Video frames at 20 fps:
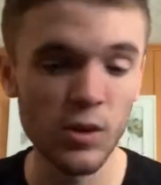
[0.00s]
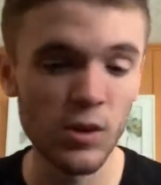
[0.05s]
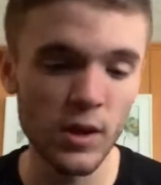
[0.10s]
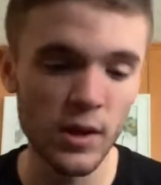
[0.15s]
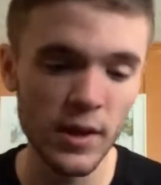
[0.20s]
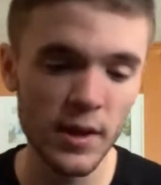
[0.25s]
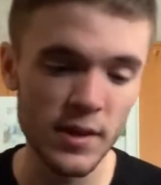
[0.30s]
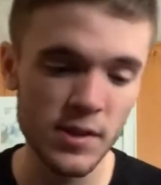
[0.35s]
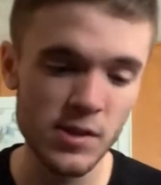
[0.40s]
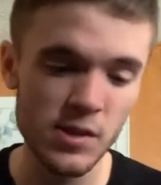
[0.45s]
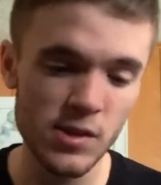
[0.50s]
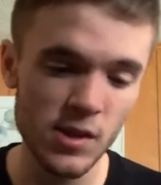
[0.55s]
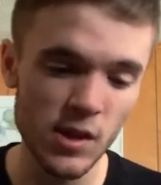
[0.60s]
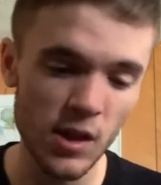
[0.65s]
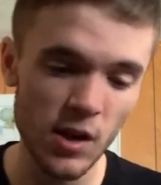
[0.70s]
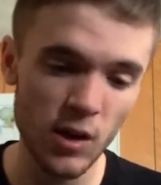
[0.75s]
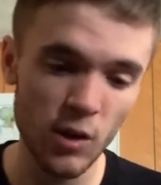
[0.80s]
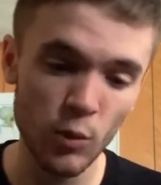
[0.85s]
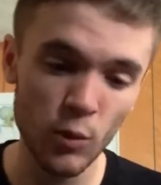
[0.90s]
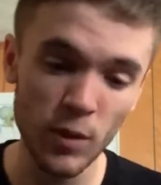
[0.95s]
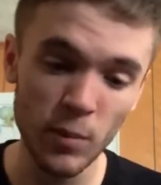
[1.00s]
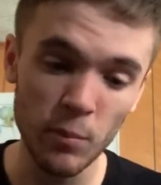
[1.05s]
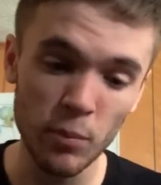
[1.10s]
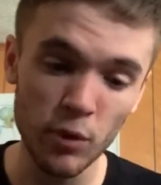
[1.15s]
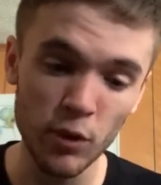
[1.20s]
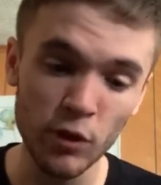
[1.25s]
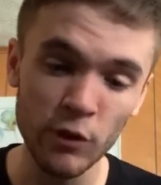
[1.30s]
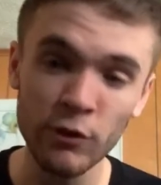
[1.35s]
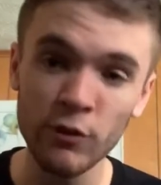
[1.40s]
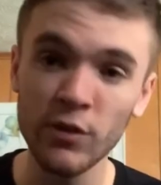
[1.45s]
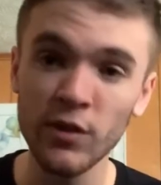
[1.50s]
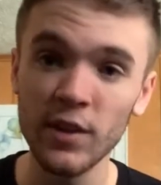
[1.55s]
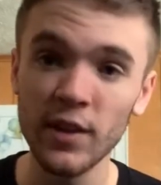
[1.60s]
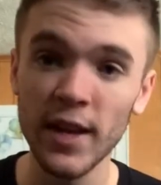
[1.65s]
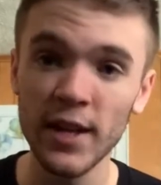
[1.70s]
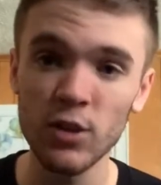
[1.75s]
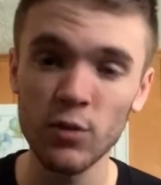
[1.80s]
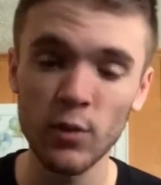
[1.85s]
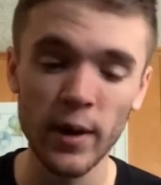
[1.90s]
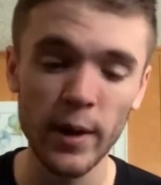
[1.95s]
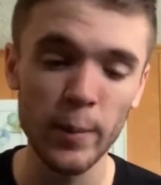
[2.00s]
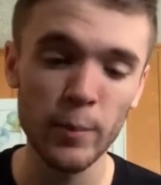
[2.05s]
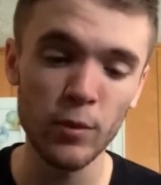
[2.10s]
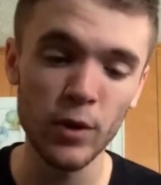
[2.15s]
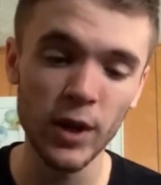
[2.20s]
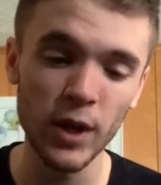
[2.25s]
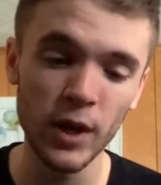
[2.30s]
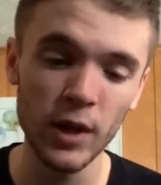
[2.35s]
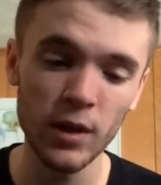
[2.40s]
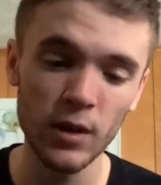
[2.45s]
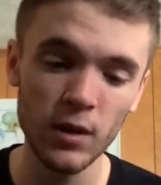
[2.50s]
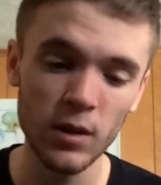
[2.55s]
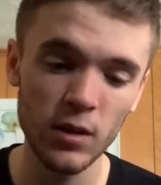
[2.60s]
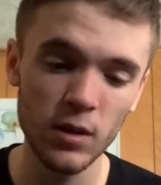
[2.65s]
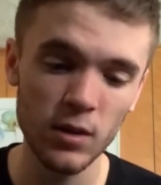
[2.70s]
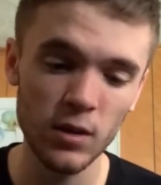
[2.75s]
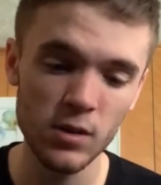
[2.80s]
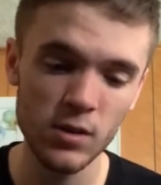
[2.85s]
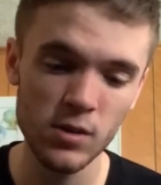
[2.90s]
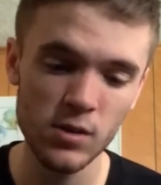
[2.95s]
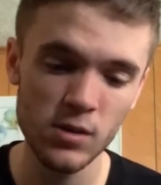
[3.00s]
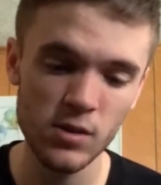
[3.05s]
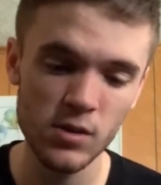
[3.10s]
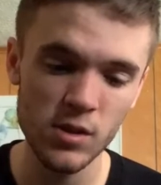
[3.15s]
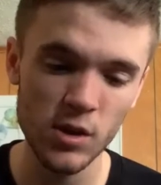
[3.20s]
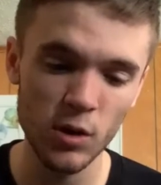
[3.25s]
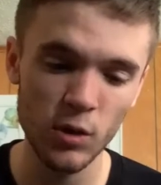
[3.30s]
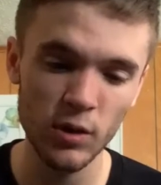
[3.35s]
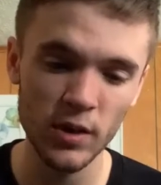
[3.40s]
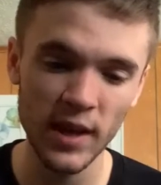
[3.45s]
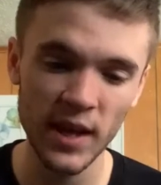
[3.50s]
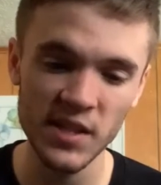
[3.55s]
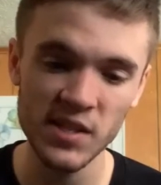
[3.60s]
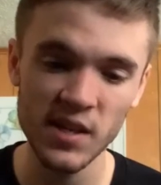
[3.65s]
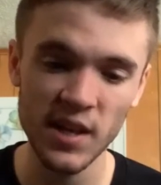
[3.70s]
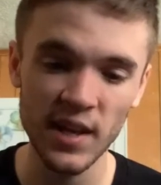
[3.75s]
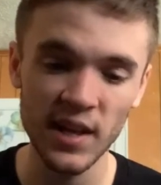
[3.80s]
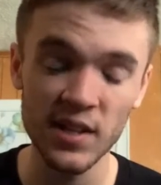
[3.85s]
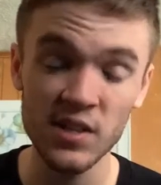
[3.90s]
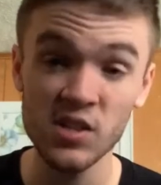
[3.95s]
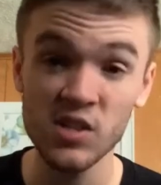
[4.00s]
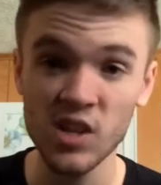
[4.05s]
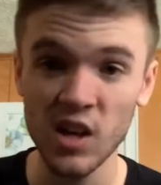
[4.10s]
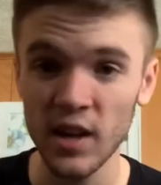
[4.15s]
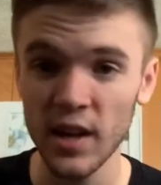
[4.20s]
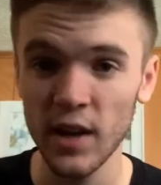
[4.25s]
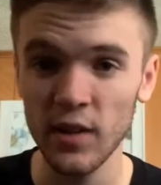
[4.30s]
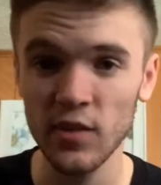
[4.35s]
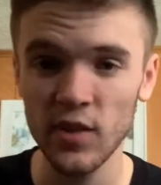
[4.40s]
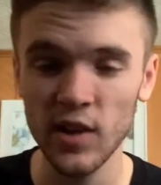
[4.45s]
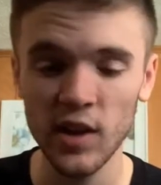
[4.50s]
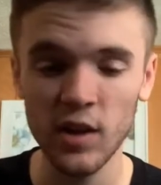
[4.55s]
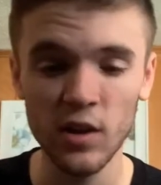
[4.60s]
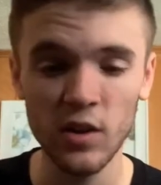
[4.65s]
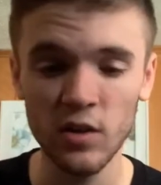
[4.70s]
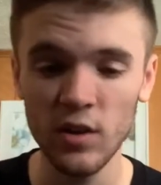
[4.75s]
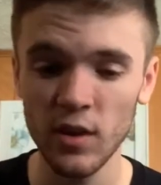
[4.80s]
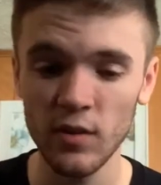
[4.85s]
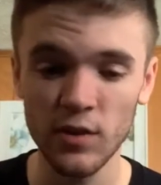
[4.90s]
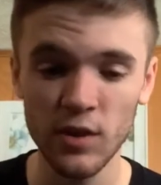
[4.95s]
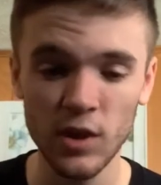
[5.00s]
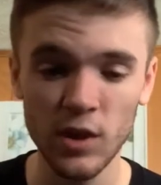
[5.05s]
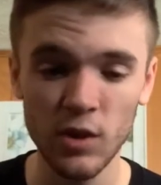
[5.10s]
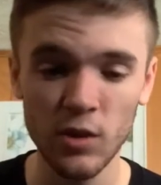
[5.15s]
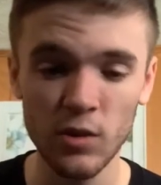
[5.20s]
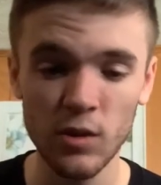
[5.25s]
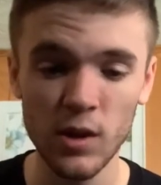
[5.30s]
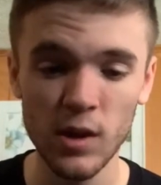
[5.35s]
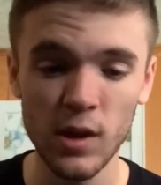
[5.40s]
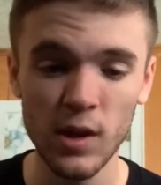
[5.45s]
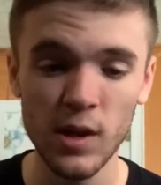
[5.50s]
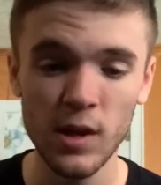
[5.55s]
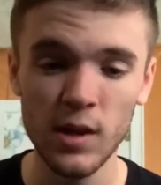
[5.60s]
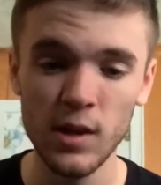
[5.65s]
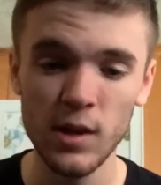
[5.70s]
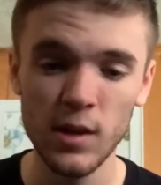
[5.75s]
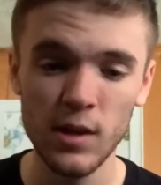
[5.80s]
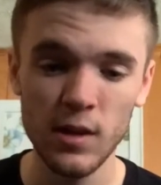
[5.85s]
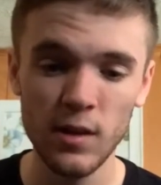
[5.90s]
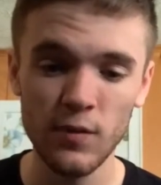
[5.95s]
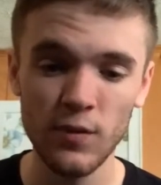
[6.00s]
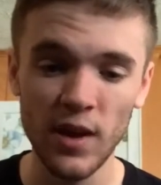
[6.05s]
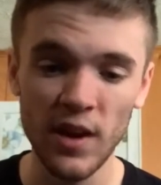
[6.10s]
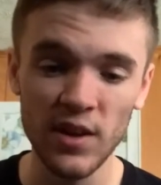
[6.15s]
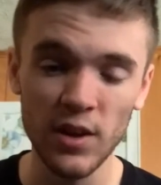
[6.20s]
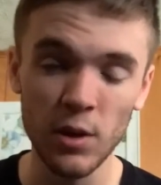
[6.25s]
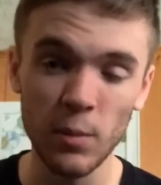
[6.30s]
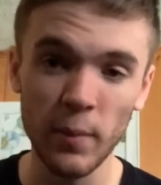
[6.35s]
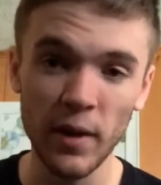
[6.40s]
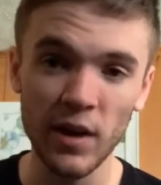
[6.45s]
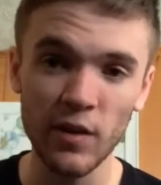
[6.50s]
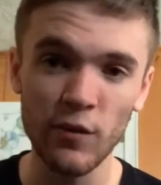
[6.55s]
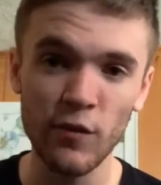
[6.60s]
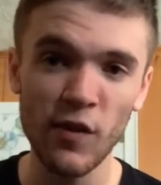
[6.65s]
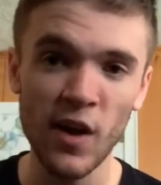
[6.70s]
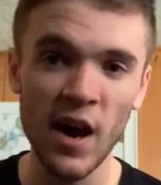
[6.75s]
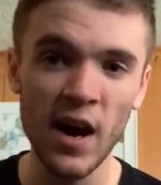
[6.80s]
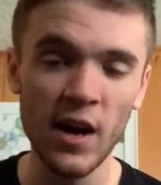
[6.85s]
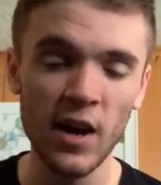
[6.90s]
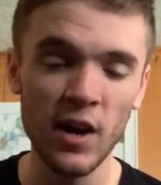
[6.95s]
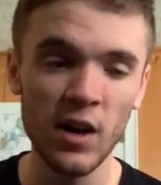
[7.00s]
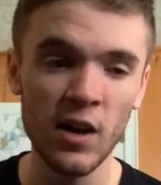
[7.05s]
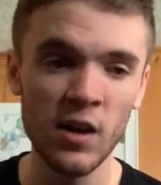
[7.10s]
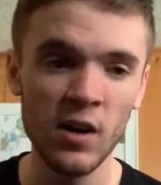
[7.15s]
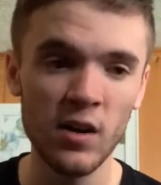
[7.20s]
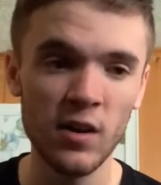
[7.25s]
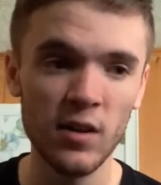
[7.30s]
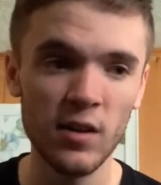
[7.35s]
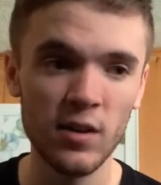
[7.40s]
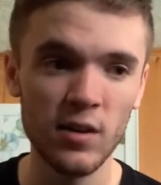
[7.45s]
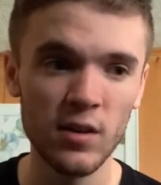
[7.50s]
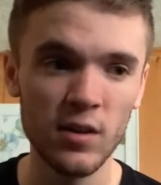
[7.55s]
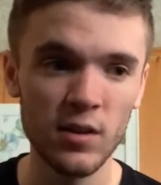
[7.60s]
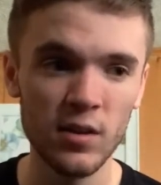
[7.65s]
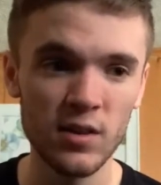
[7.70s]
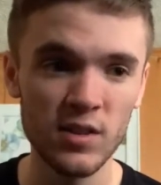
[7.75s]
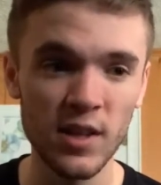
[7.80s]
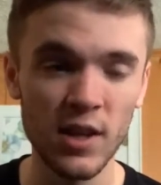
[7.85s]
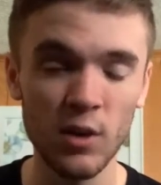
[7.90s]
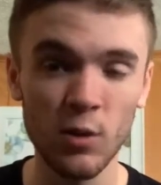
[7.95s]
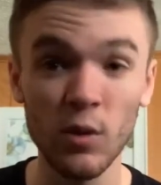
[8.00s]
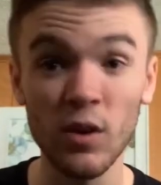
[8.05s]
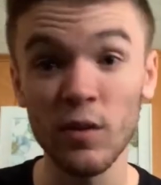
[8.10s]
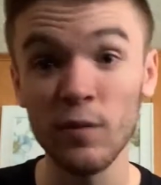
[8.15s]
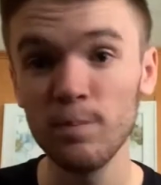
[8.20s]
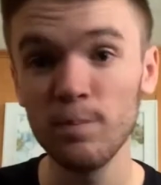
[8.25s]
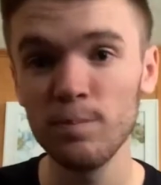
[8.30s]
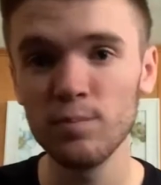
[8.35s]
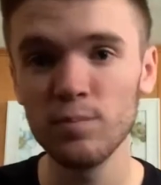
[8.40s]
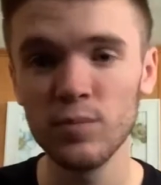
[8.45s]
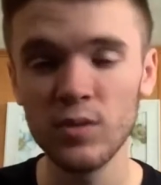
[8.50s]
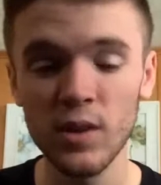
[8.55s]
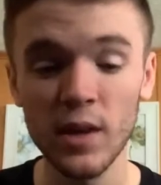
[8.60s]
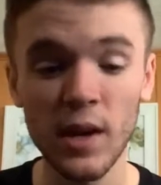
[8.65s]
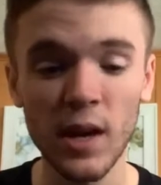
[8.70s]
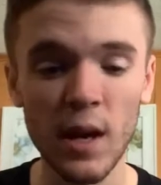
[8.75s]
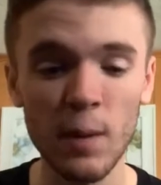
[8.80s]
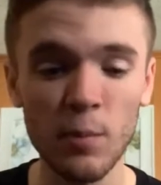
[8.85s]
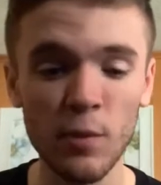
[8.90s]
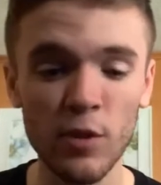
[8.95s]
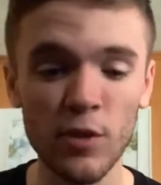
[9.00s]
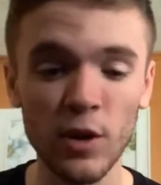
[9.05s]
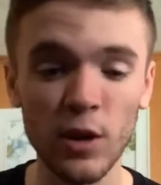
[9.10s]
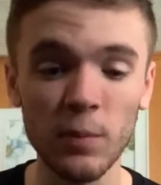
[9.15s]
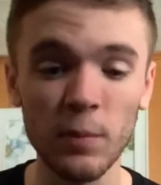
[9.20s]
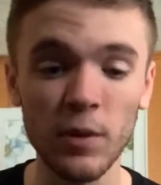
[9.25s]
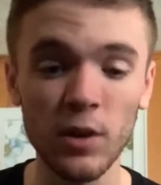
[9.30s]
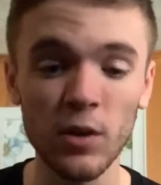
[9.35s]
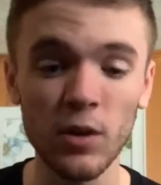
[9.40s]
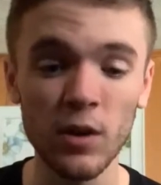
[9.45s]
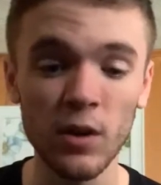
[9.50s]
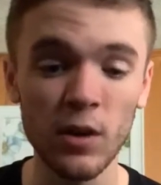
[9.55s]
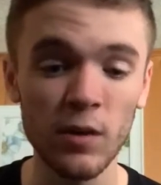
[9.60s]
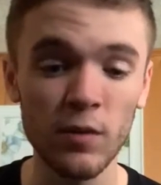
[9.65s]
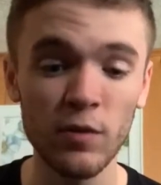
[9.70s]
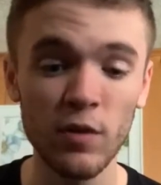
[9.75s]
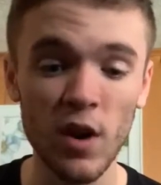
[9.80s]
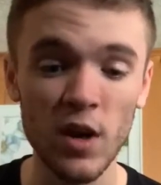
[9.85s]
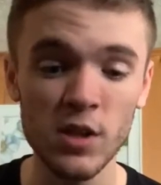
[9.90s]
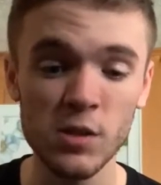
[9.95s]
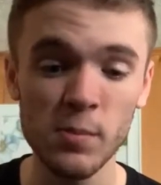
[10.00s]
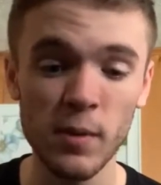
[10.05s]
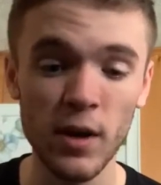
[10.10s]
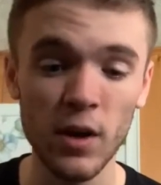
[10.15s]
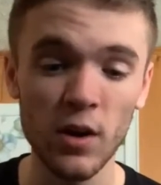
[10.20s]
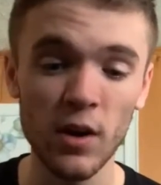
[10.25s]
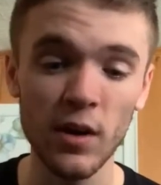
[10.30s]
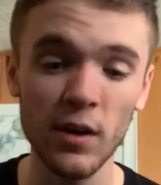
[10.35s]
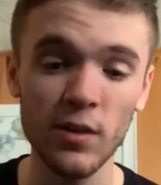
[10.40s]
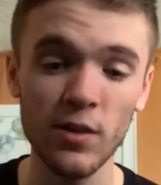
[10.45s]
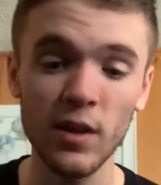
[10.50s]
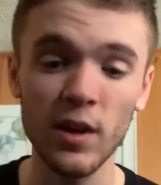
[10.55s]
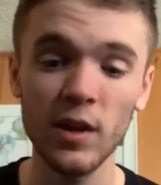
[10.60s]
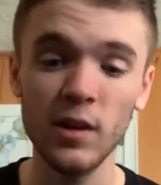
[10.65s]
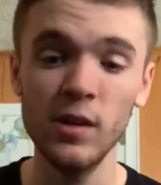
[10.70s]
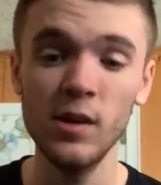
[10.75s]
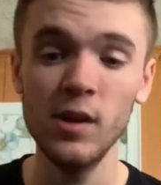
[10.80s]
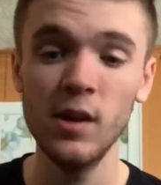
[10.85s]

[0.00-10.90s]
It's windproof, and that's why I bring it. So in case I get stuck out there, you never know. If I need to make a fire, because I don't want to get hypothermia or frostbite or anything,